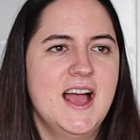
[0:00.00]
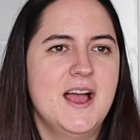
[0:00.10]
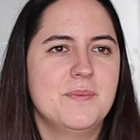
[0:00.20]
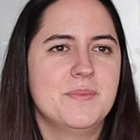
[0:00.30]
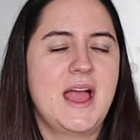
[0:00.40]

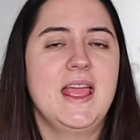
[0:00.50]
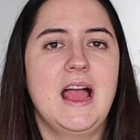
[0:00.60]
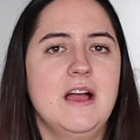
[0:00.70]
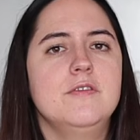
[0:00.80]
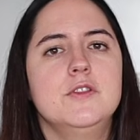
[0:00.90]
I
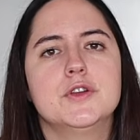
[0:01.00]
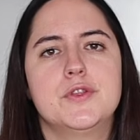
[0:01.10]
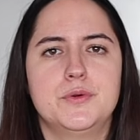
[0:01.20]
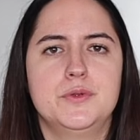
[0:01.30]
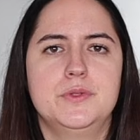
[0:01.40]
have
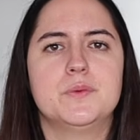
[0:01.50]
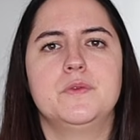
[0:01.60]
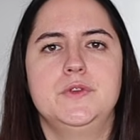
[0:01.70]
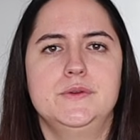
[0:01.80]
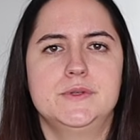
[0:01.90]
looked through the
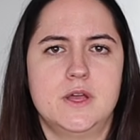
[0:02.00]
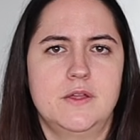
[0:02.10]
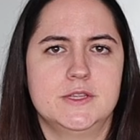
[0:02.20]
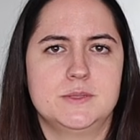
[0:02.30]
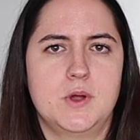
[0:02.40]
reviews
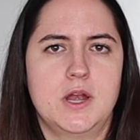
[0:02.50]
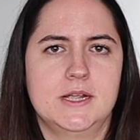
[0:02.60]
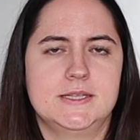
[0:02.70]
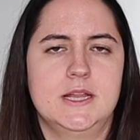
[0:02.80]
on this product,